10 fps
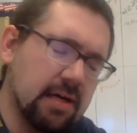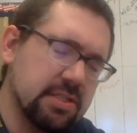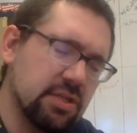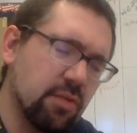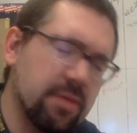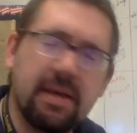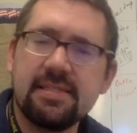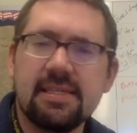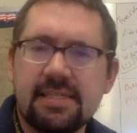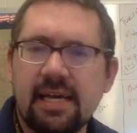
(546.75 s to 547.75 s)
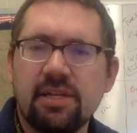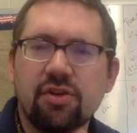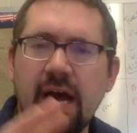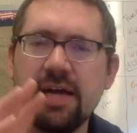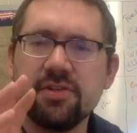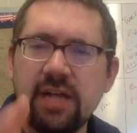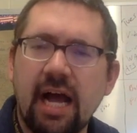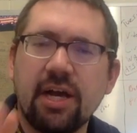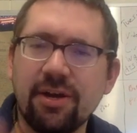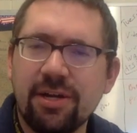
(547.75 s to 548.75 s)
So we basically said, you guys are
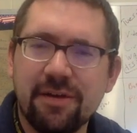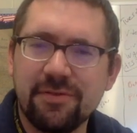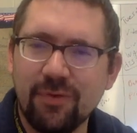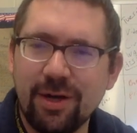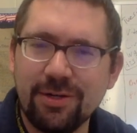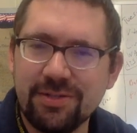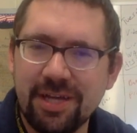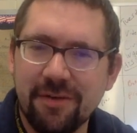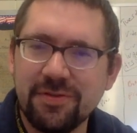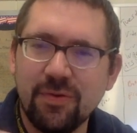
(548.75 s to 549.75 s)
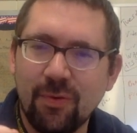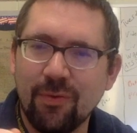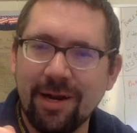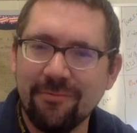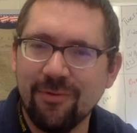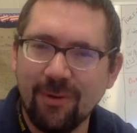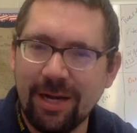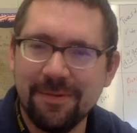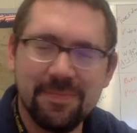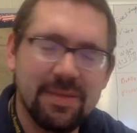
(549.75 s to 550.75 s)
not good enough to run yourself, so we'll run it for you.